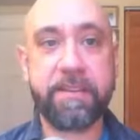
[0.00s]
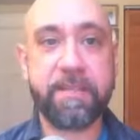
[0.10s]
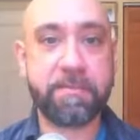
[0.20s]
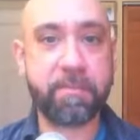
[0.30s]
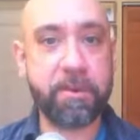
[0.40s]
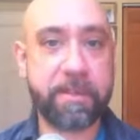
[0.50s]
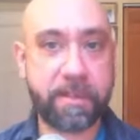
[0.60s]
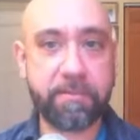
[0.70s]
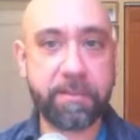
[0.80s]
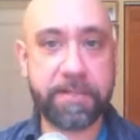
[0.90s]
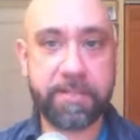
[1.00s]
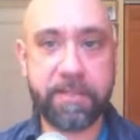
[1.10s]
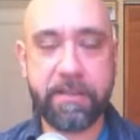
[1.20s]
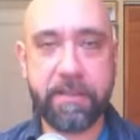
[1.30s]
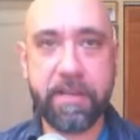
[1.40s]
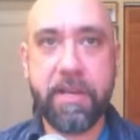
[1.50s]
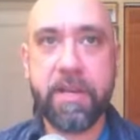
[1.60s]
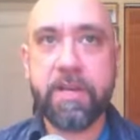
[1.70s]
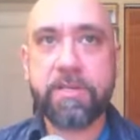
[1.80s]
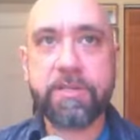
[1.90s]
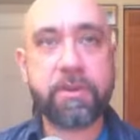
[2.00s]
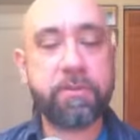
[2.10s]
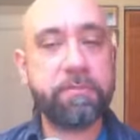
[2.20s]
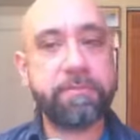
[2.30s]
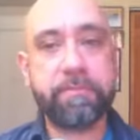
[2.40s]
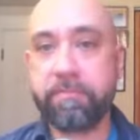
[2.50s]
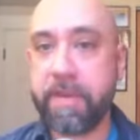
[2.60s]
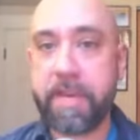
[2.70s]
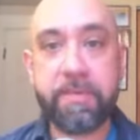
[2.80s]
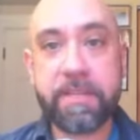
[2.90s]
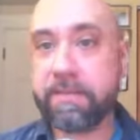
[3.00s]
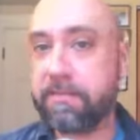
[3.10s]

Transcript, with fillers: its marketing budget. So maybe it,